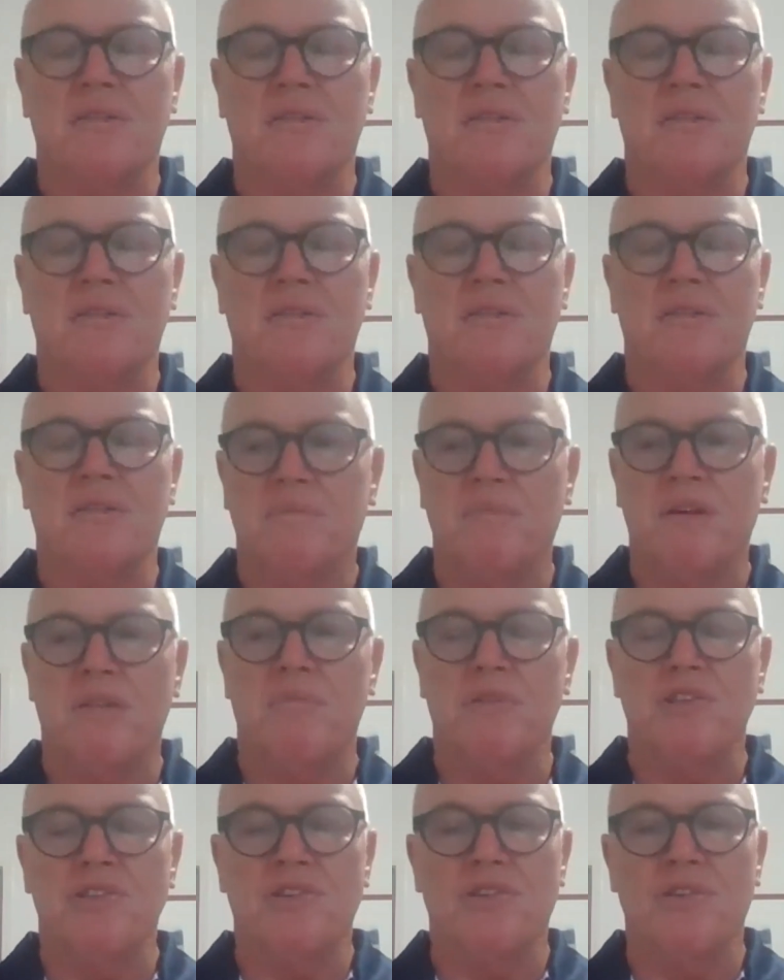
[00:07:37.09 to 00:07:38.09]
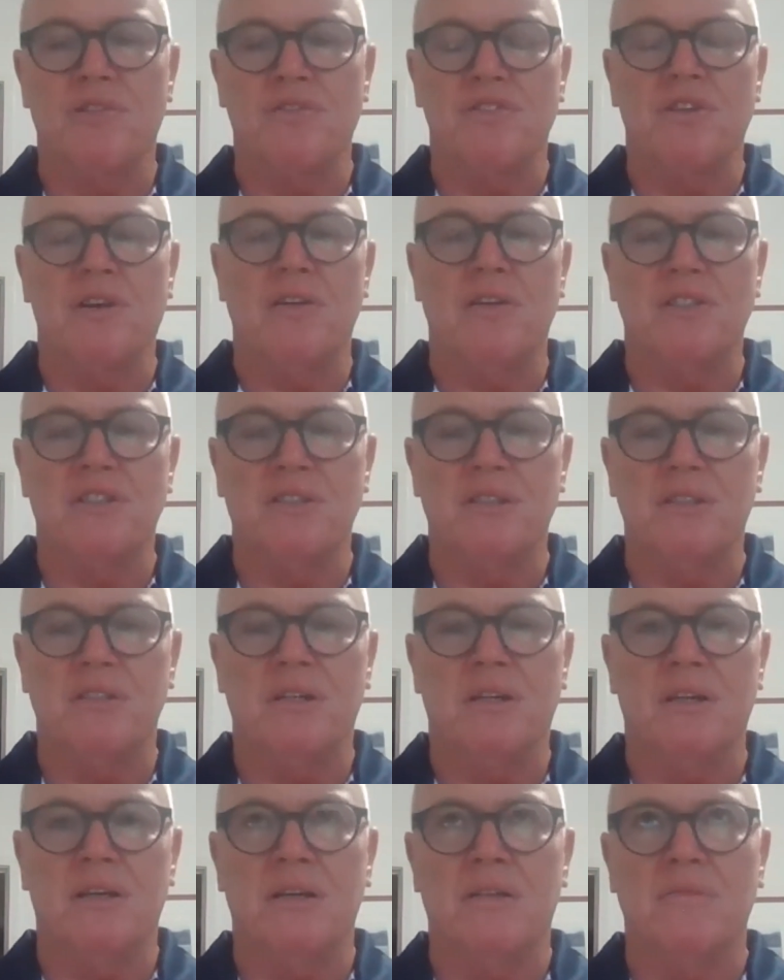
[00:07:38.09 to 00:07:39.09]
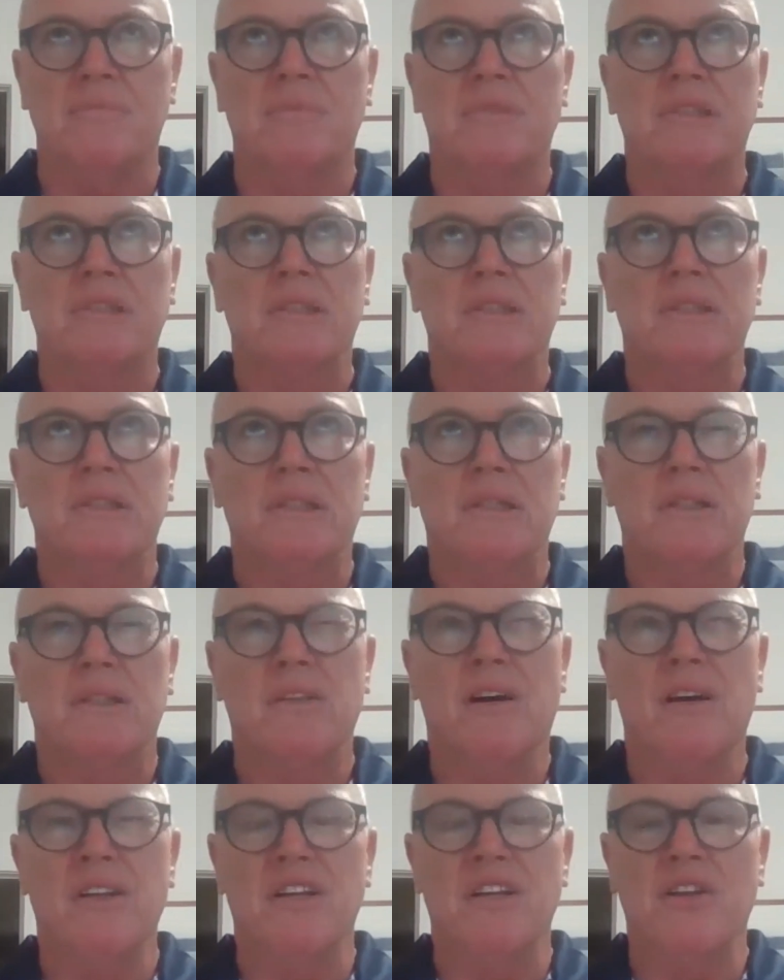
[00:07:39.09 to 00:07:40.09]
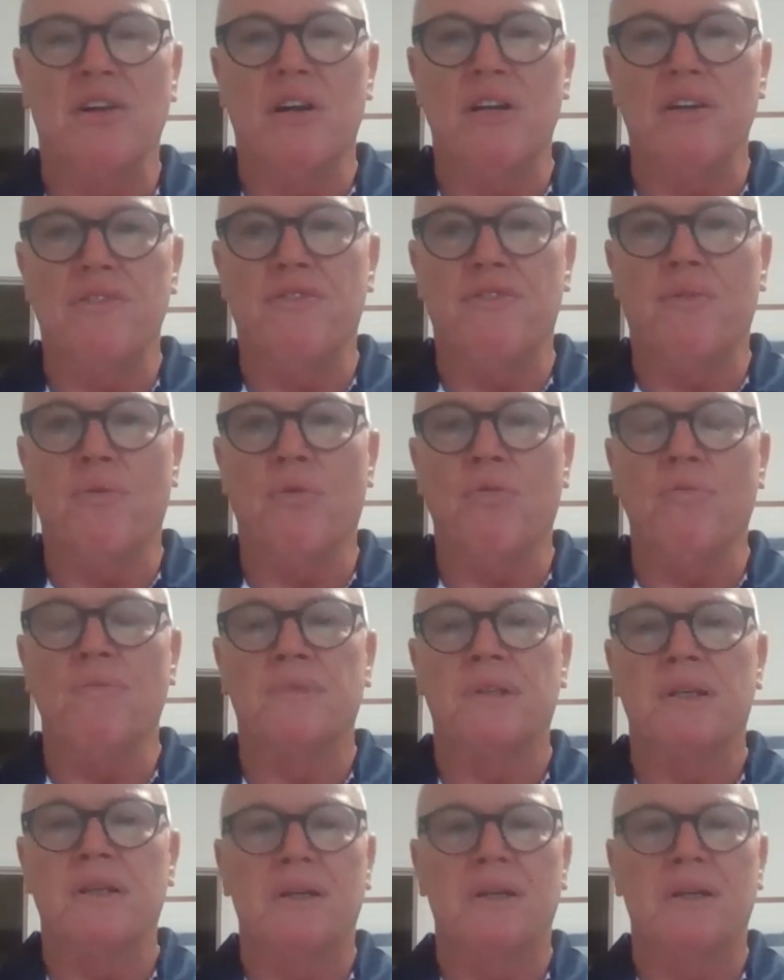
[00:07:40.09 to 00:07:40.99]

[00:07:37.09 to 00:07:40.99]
if memory serves, 1994.